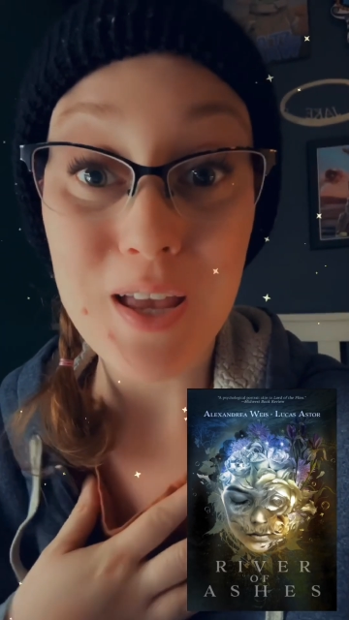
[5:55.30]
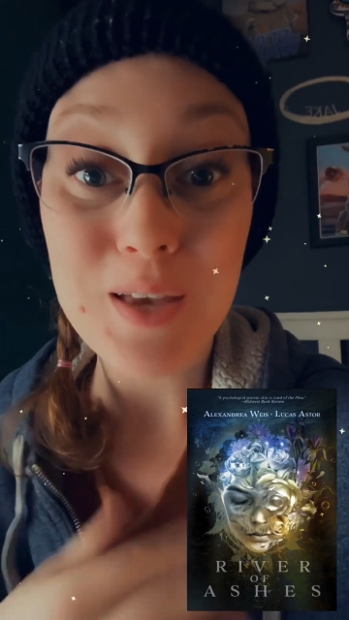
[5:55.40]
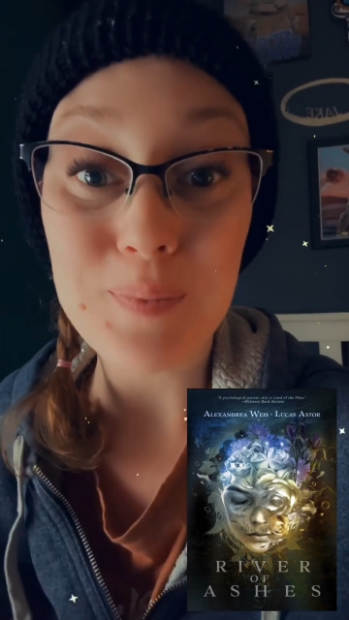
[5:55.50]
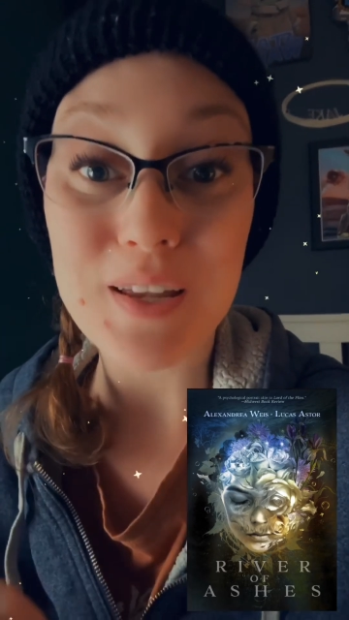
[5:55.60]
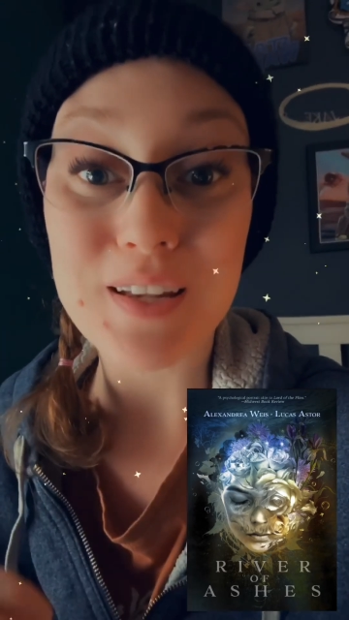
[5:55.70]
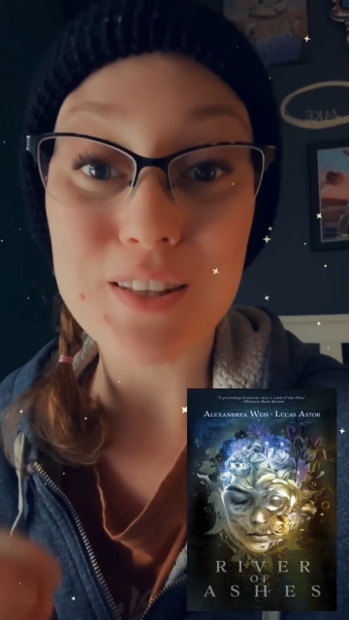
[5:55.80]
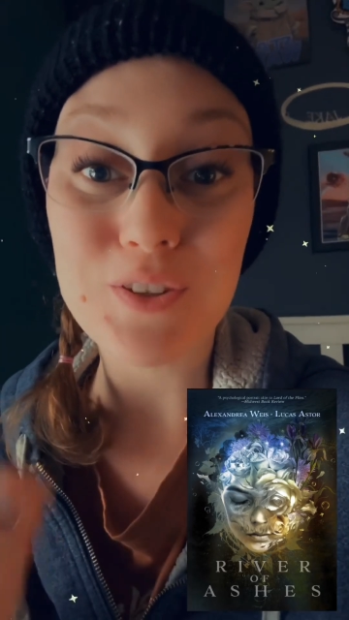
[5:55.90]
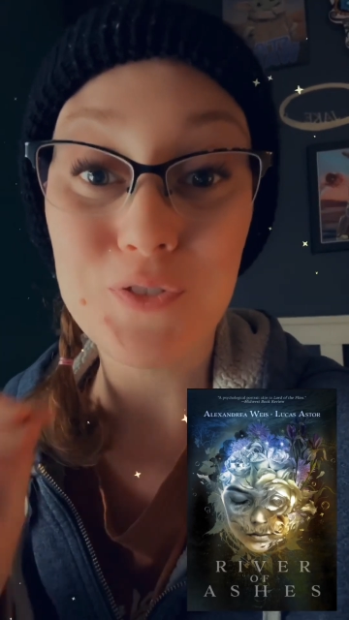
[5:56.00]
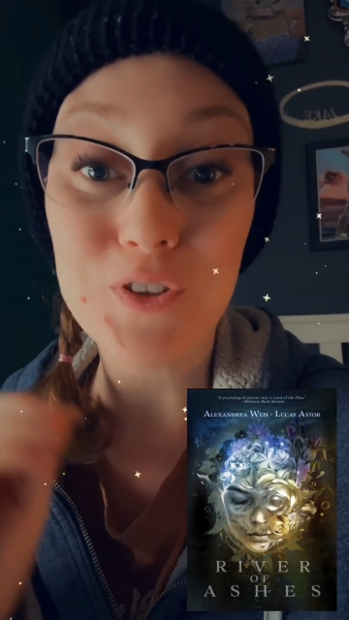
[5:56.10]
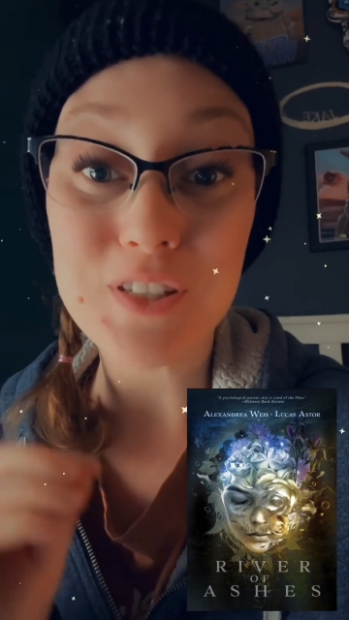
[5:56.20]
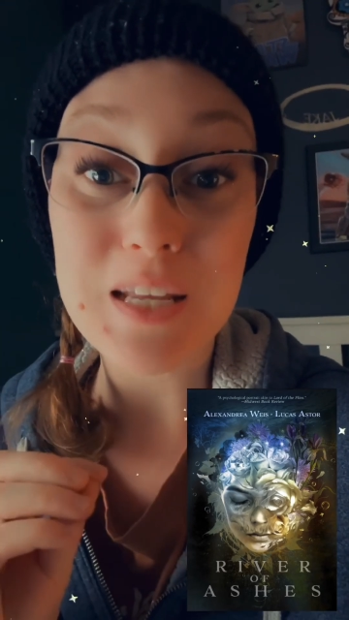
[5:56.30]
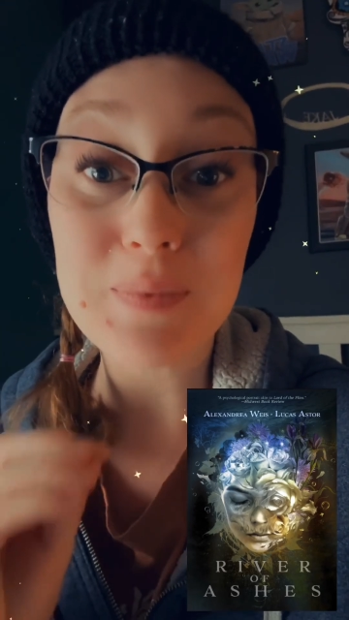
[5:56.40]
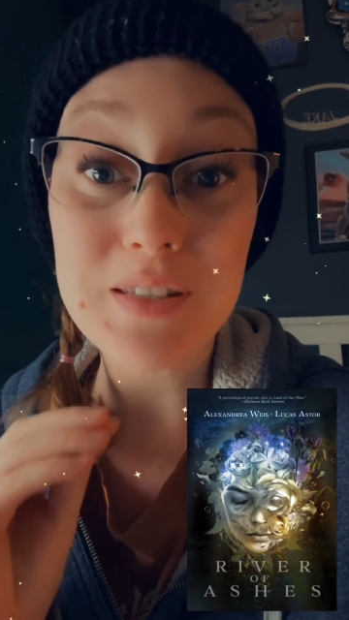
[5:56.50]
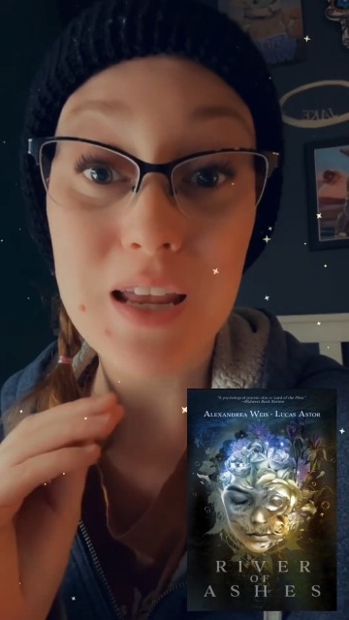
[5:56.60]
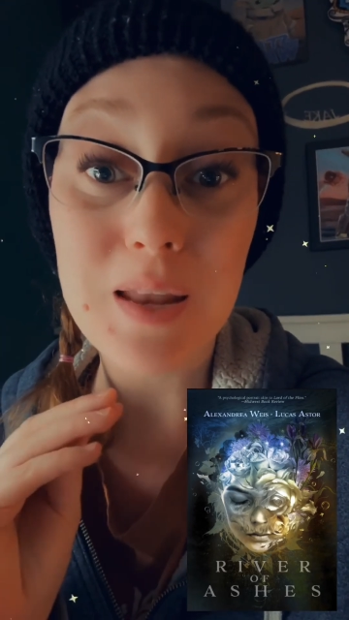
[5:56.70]
But the first name is
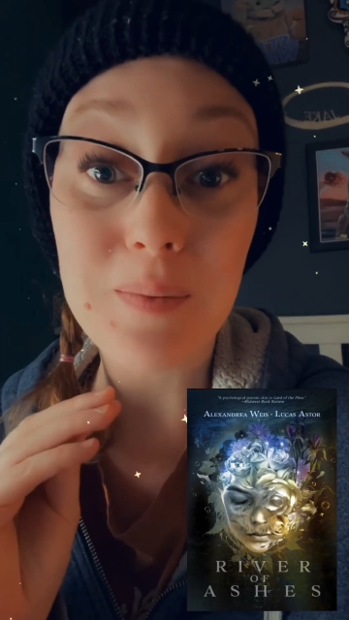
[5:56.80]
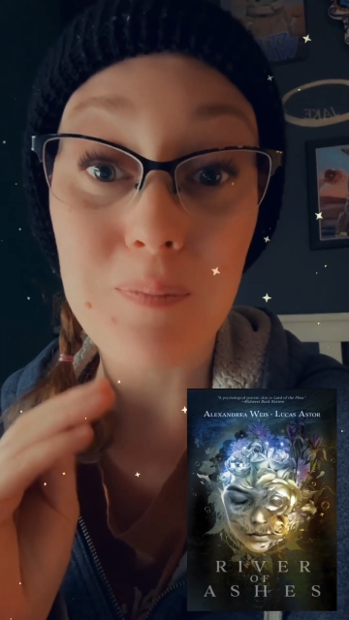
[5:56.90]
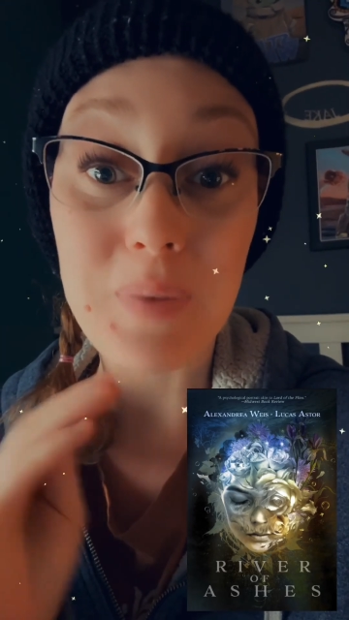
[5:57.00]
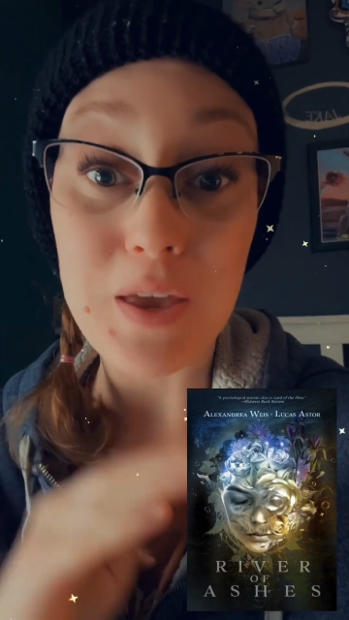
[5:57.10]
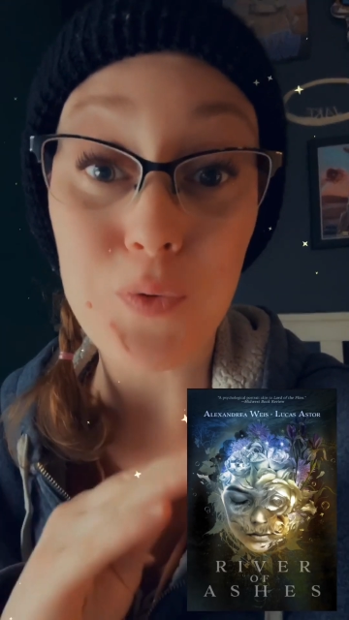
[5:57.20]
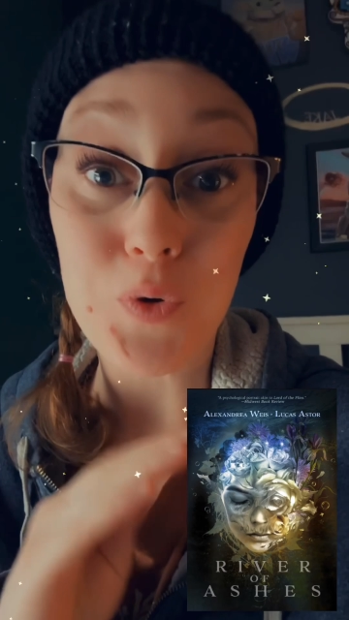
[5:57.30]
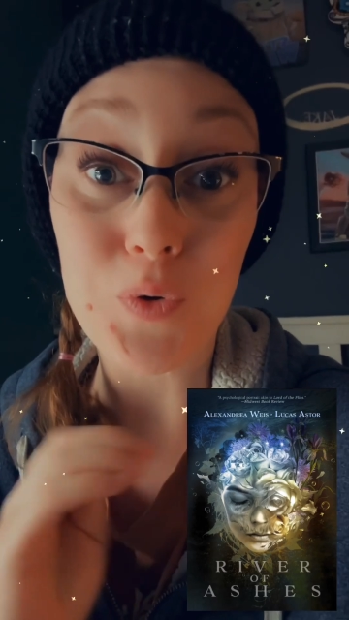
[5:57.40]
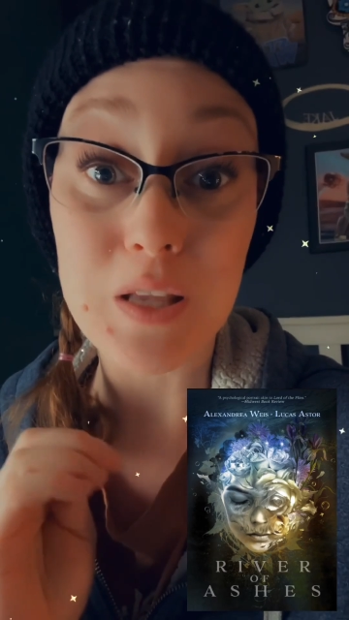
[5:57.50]
not Bewu,